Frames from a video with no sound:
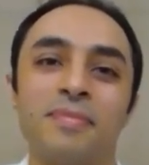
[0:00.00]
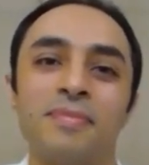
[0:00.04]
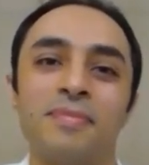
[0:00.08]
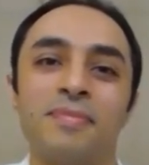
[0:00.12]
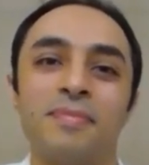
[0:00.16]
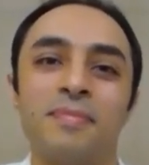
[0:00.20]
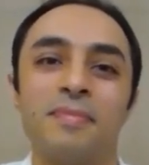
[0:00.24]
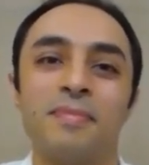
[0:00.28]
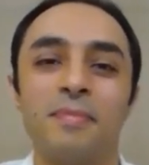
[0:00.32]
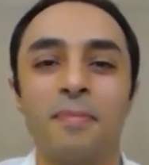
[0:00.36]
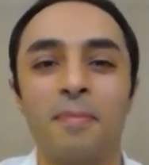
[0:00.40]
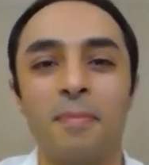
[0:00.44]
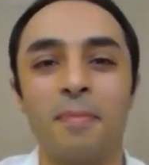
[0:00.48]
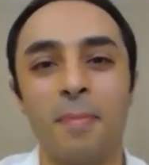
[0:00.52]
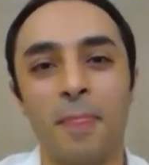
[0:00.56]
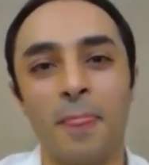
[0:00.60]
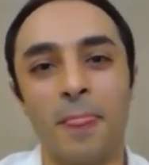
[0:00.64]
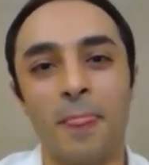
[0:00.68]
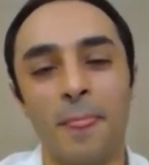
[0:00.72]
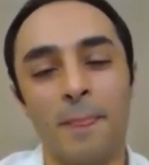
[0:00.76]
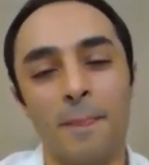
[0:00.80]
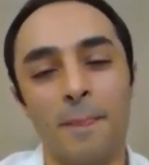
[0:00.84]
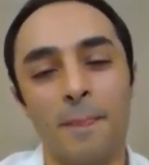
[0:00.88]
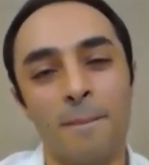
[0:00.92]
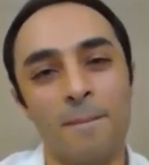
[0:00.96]

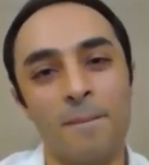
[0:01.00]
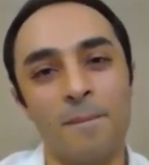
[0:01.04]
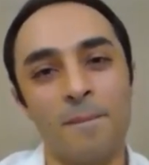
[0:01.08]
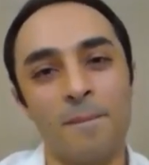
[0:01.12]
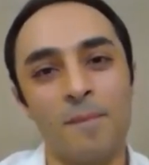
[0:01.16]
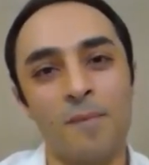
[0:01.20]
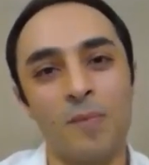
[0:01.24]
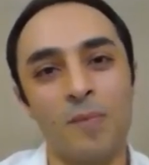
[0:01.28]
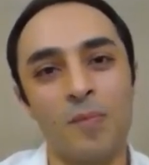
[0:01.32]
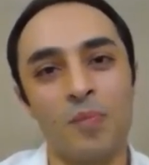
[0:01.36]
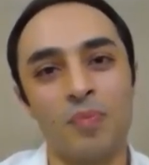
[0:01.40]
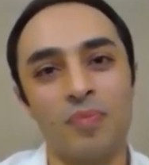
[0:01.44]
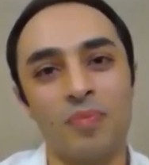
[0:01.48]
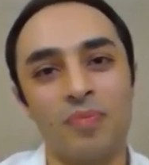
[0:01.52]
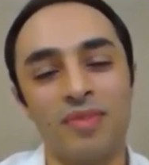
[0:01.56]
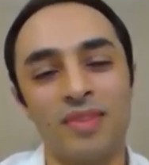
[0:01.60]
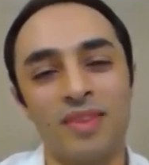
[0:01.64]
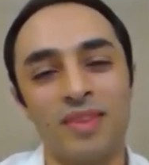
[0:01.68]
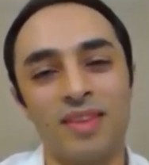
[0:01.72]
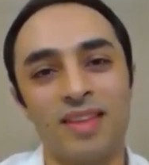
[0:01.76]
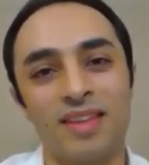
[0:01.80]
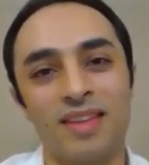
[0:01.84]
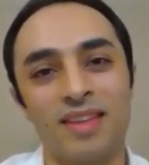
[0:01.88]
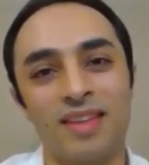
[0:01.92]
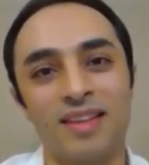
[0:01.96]

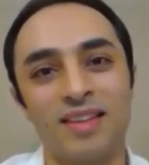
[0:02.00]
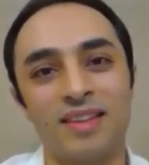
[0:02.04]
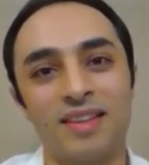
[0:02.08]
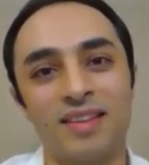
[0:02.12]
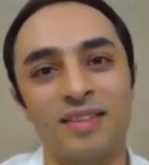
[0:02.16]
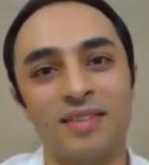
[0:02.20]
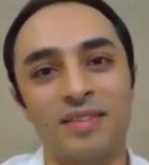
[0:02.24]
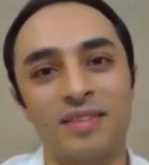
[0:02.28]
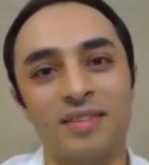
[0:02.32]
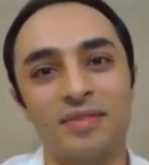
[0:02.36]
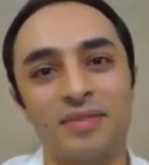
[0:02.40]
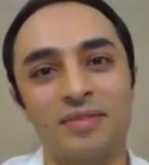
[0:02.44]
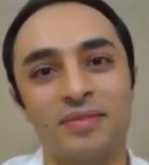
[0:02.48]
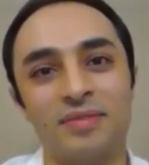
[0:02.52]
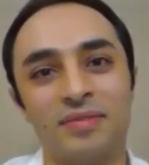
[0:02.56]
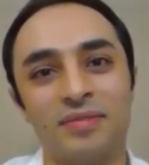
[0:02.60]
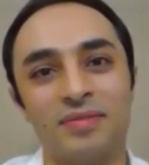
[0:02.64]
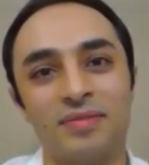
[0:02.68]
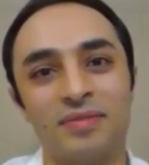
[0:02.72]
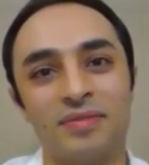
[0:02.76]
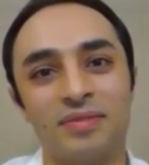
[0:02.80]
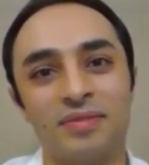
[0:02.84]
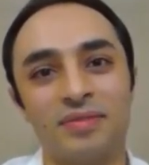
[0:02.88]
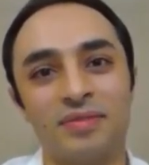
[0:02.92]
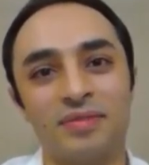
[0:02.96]

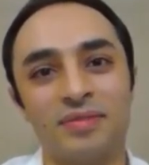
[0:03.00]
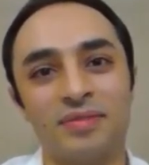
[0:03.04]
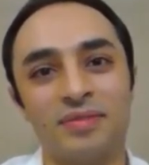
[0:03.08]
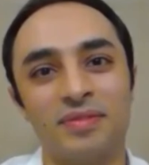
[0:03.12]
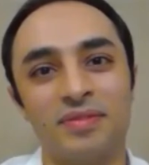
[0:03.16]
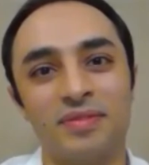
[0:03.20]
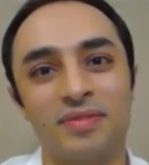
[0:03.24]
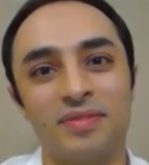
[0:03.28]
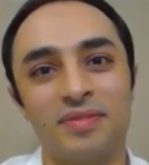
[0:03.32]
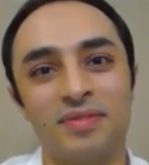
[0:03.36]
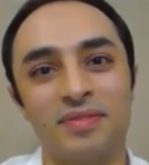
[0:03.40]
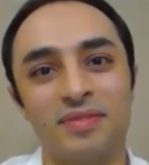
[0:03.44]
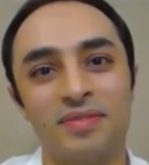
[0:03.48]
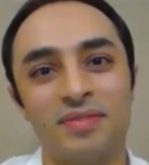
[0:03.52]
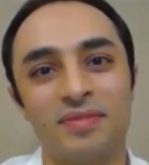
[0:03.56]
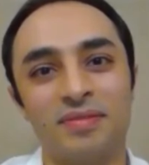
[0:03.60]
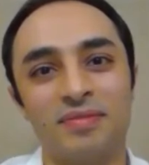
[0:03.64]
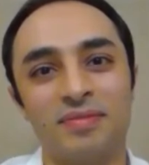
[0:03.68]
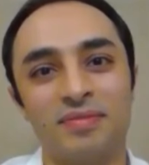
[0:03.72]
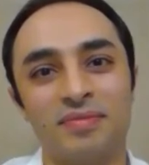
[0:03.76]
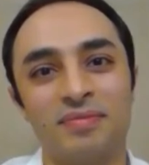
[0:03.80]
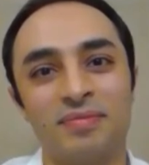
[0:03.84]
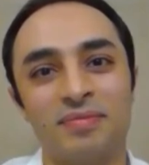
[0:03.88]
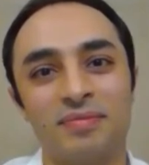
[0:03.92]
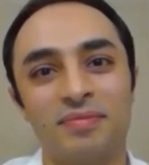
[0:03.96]

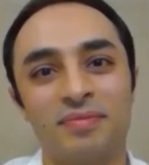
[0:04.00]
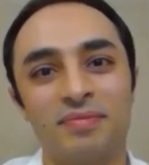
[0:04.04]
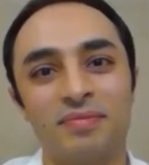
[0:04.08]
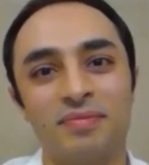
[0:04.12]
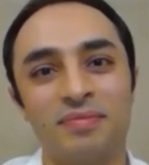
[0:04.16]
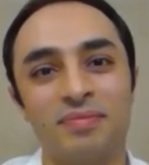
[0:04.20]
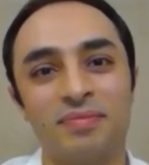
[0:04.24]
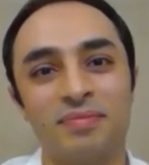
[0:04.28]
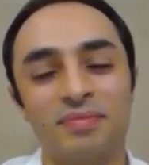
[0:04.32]
(silent)